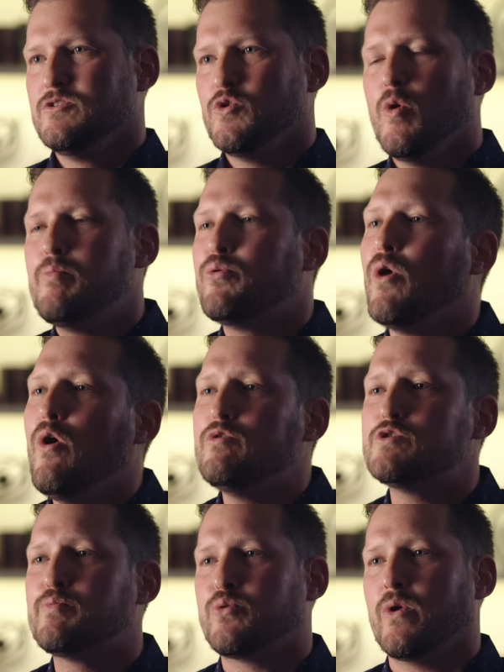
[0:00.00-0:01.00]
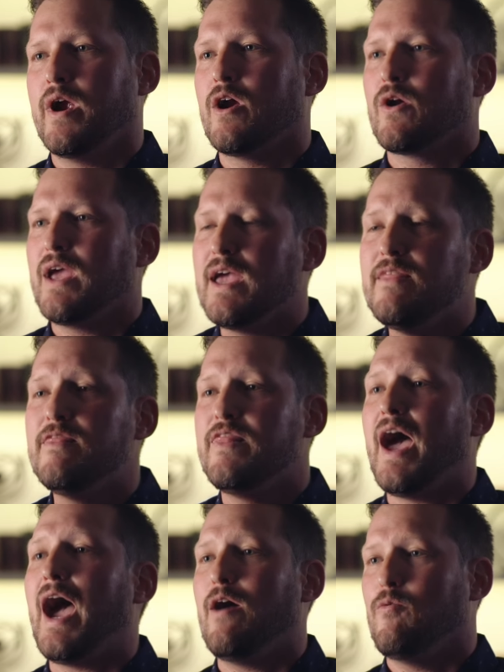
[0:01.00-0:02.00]
So approach prayer in
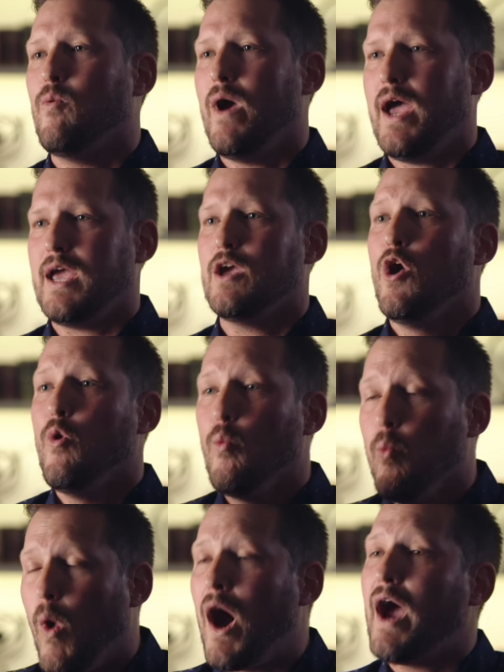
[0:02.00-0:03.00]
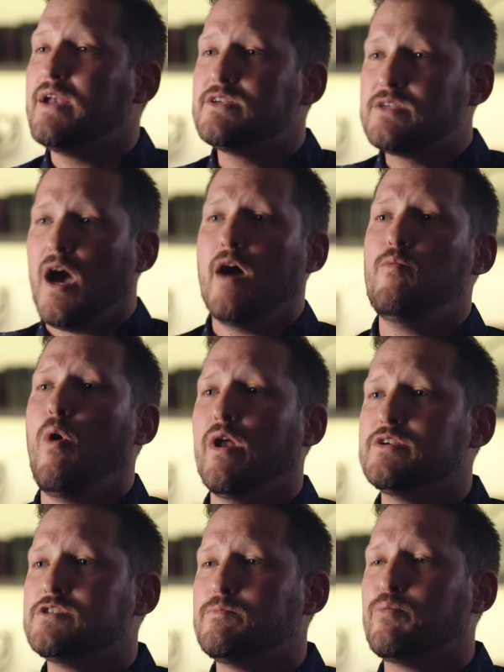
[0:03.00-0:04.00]
that way. Why does God
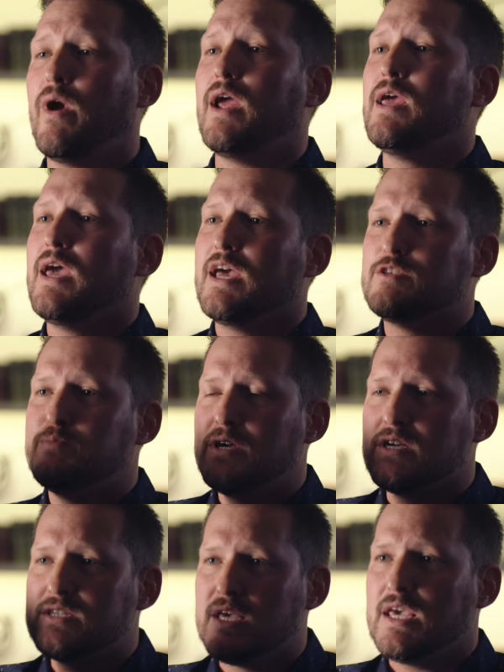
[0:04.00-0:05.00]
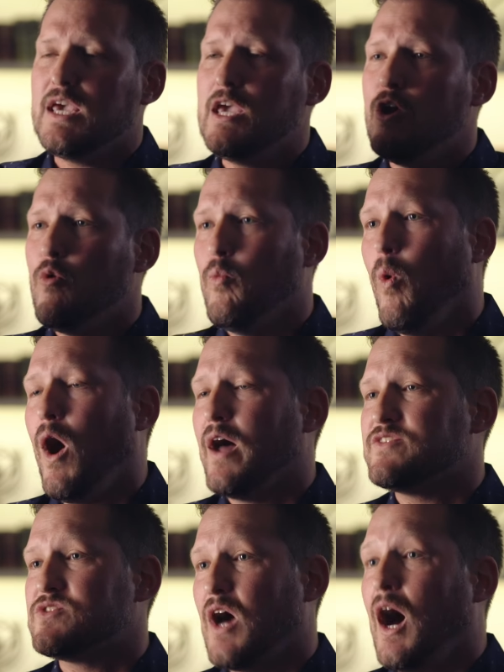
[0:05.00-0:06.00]
want us to pray? It's because he
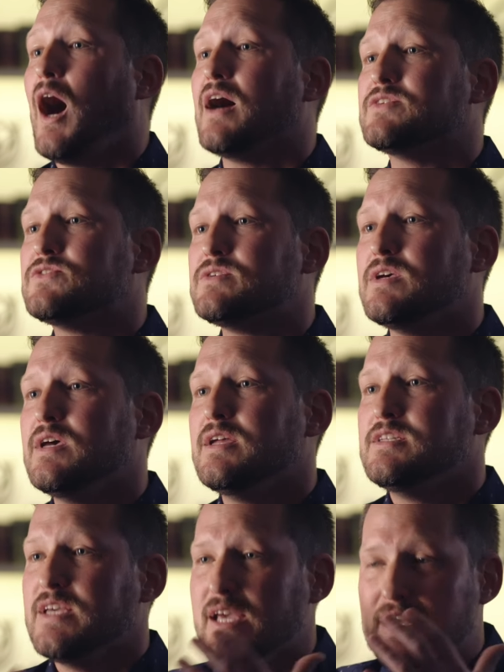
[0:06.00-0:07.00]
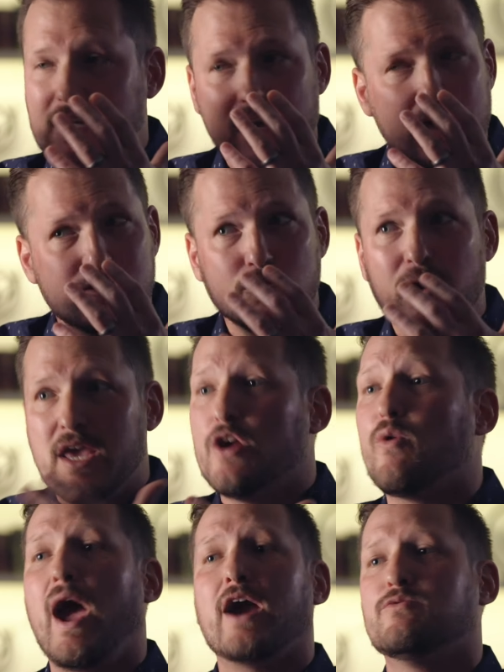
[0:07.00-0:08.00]
wants us to
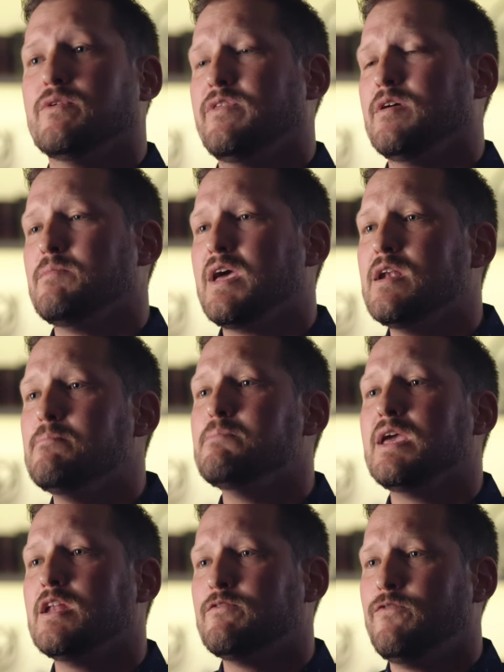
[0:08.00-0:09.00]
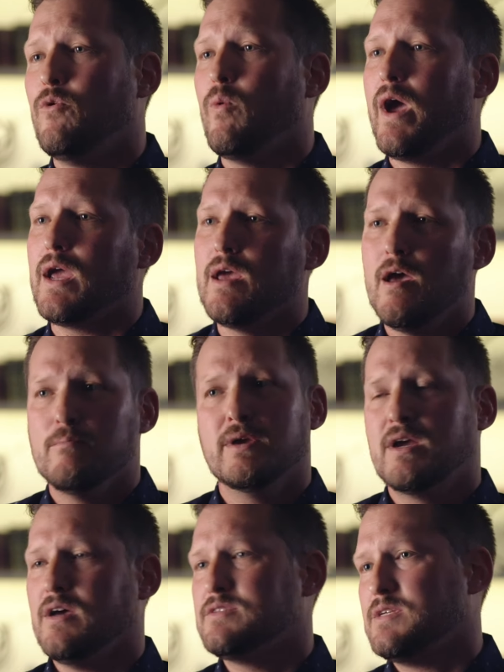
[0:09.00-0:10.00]
interact with him in a meaningful way
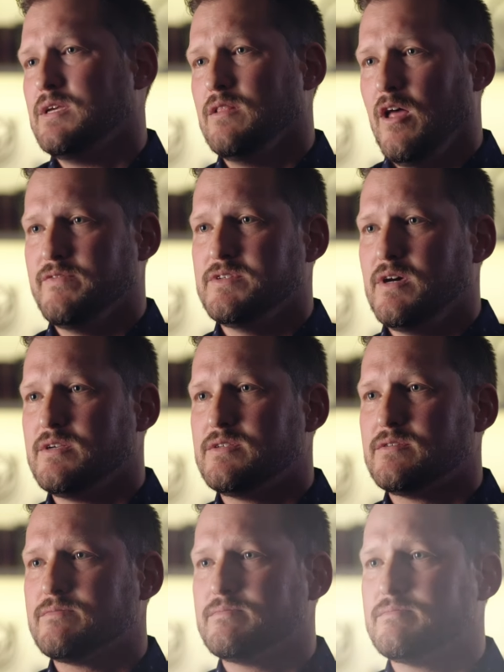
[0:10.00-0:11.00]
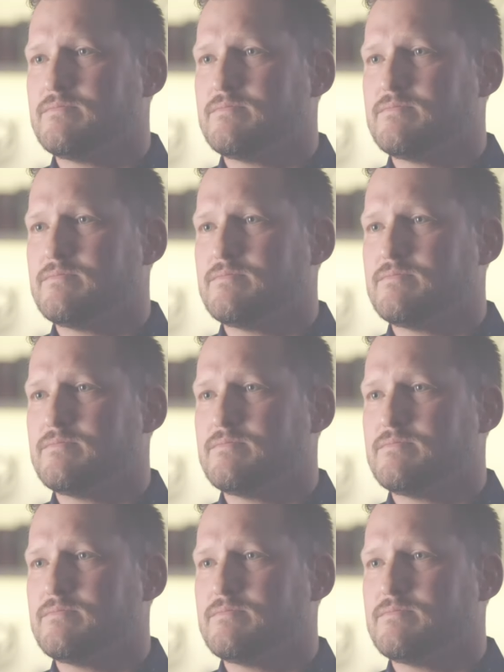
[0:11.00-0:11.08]
because he loves us.